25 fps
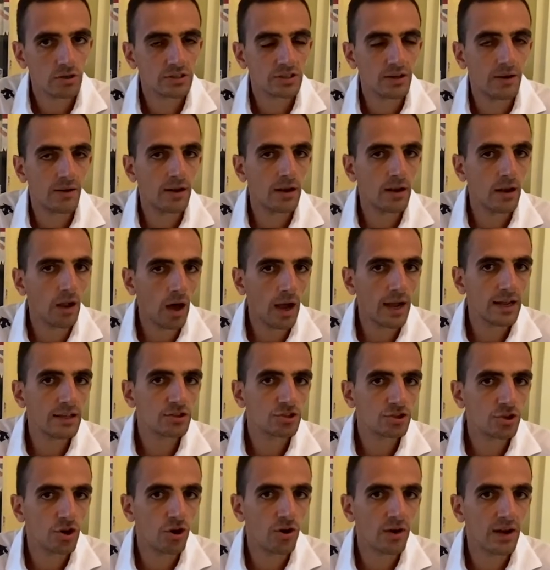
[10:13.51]
So a light
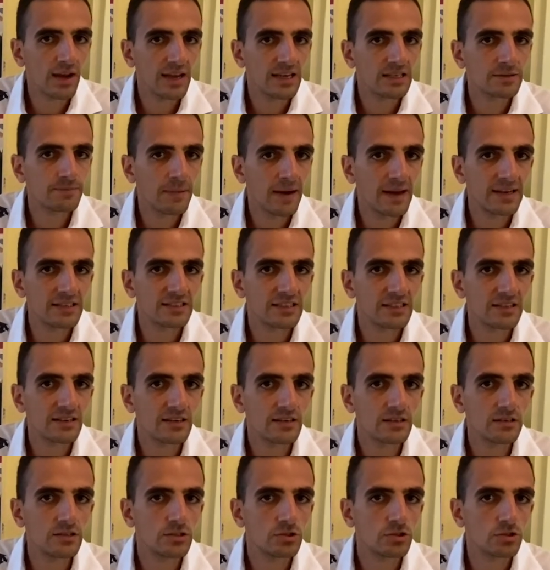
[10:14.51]
jog is
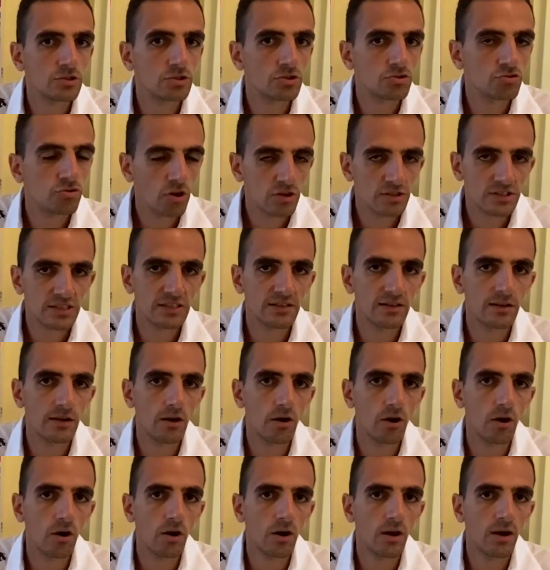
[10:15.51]
basically trotting
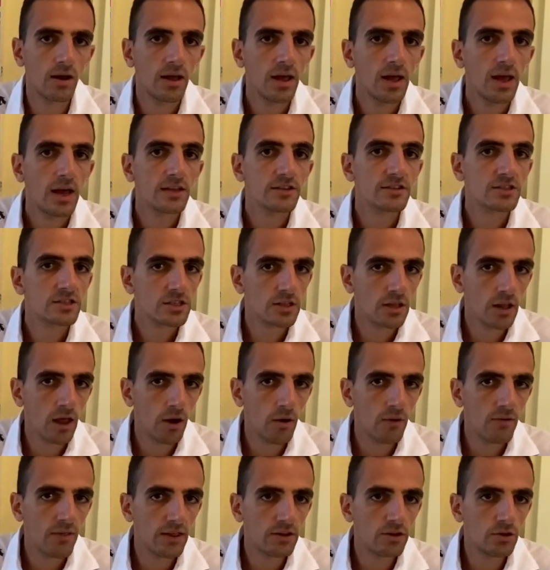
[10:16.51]
along
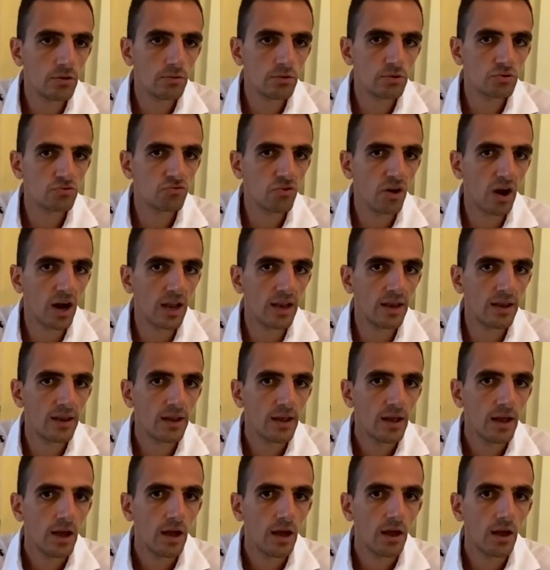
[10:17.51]
slower than you would run
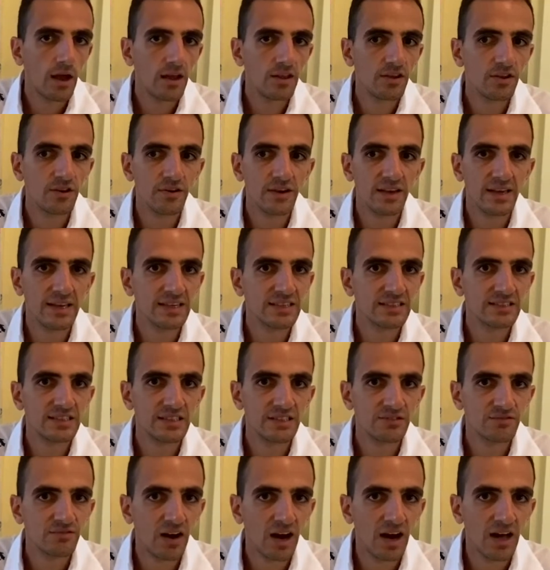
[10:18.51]
your
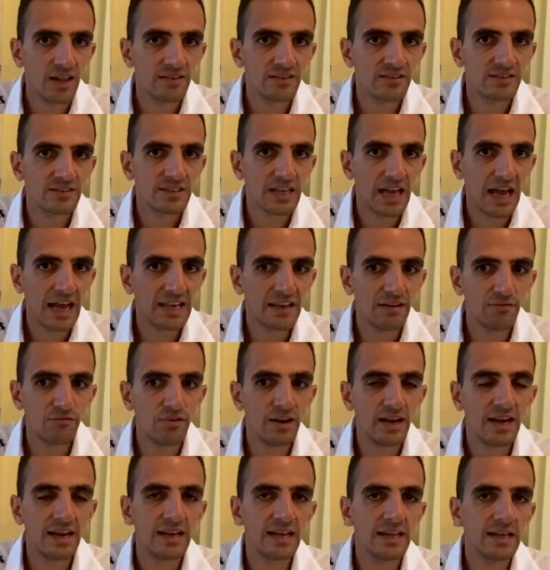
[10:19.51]
easy runs and
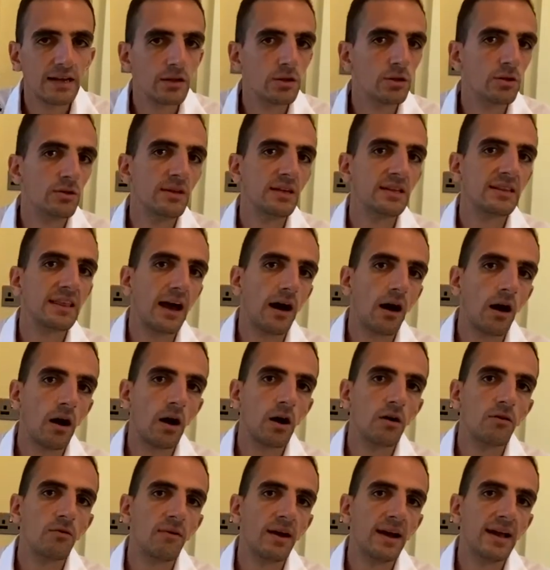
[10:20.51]
really you need that
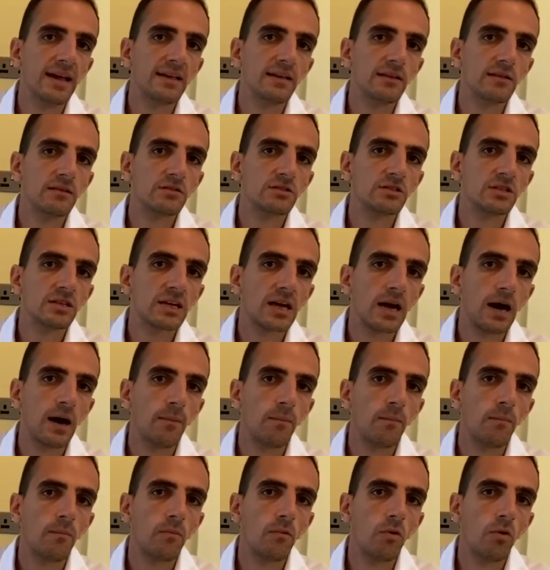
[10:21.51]
heart rate to
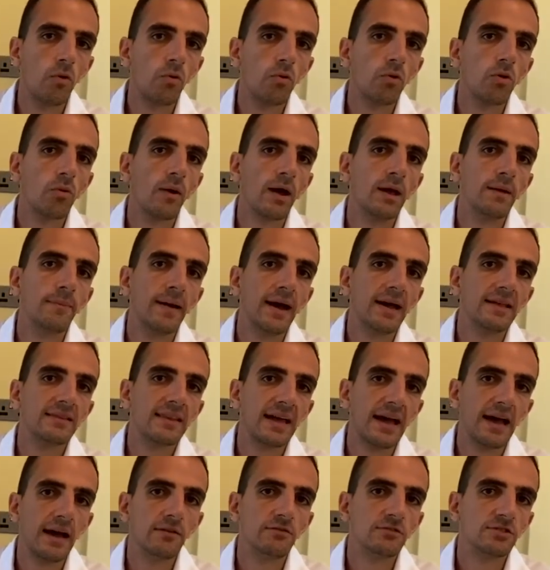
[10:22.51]
come all the way back
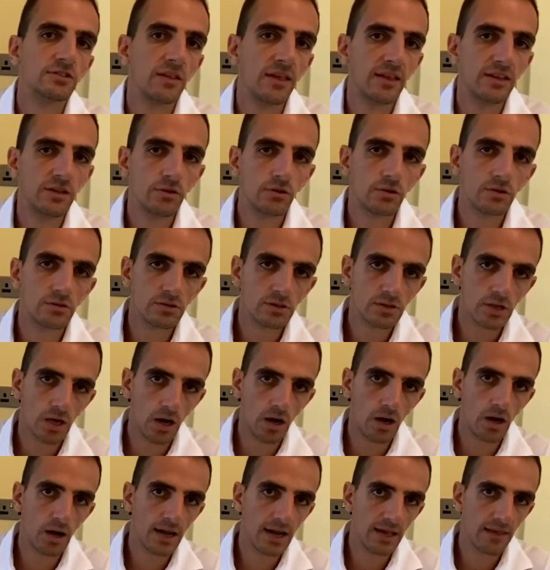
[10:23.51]
down so then you can
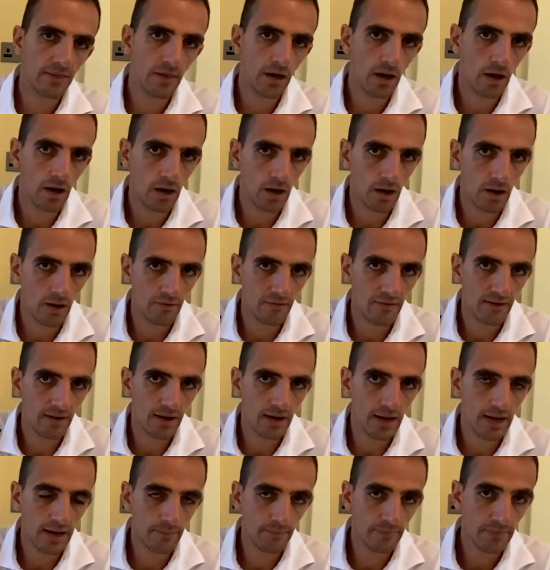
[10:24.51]
target the heart
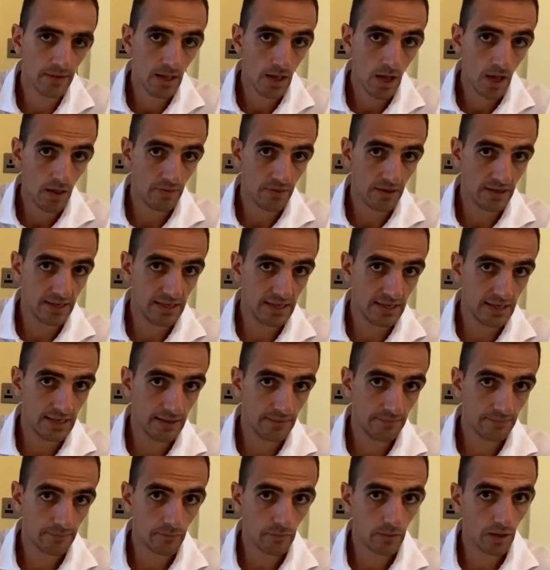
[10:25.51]
um,
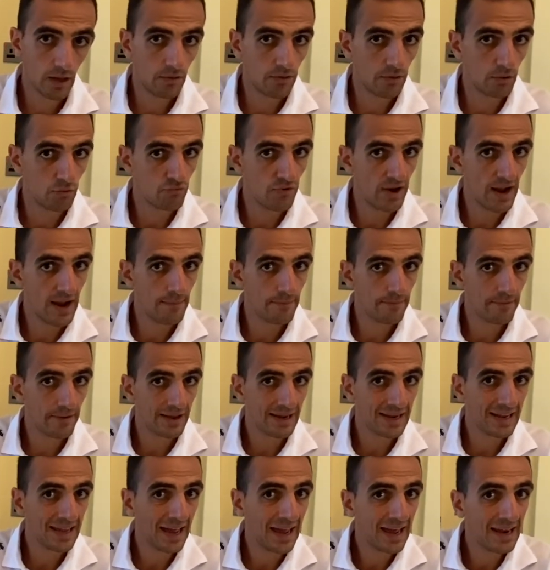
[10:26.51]
the the rep
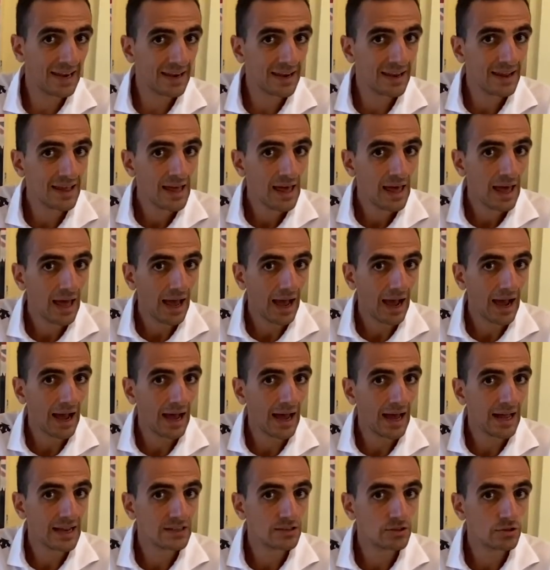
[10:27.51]
again
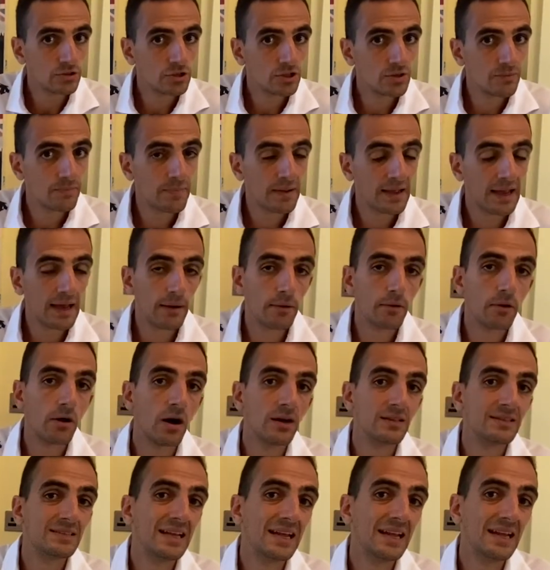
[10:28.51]
and you should be able
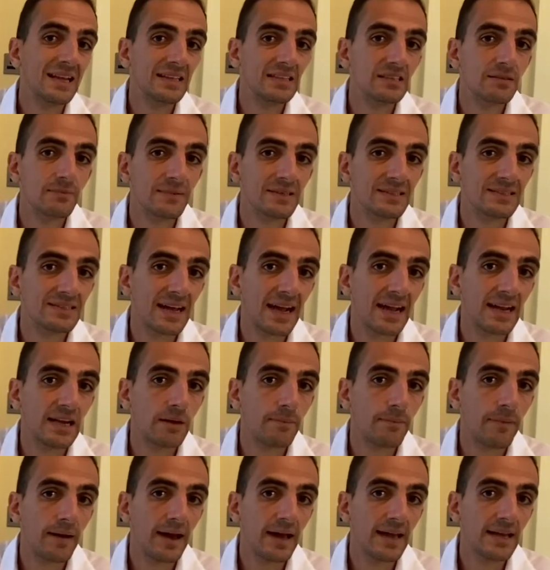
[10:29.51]
ideally to maintain the
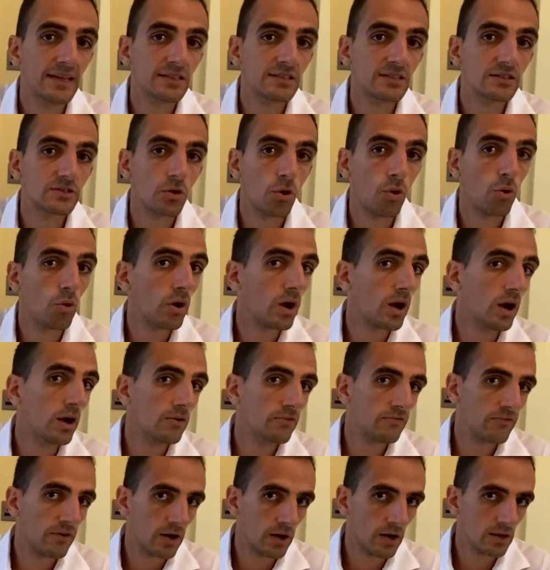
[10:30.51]
pace or go
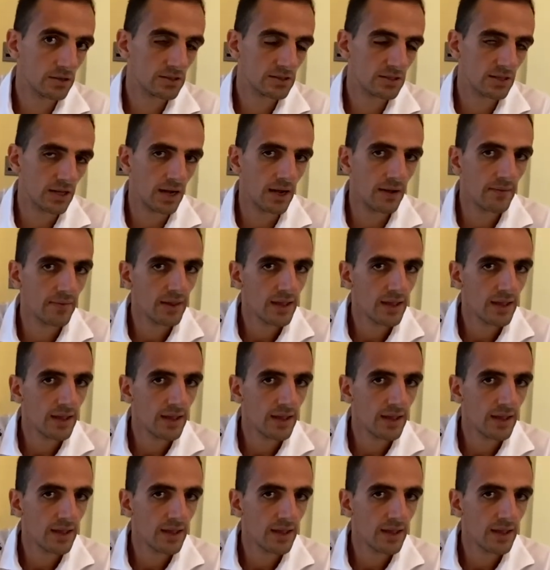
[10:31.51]
faster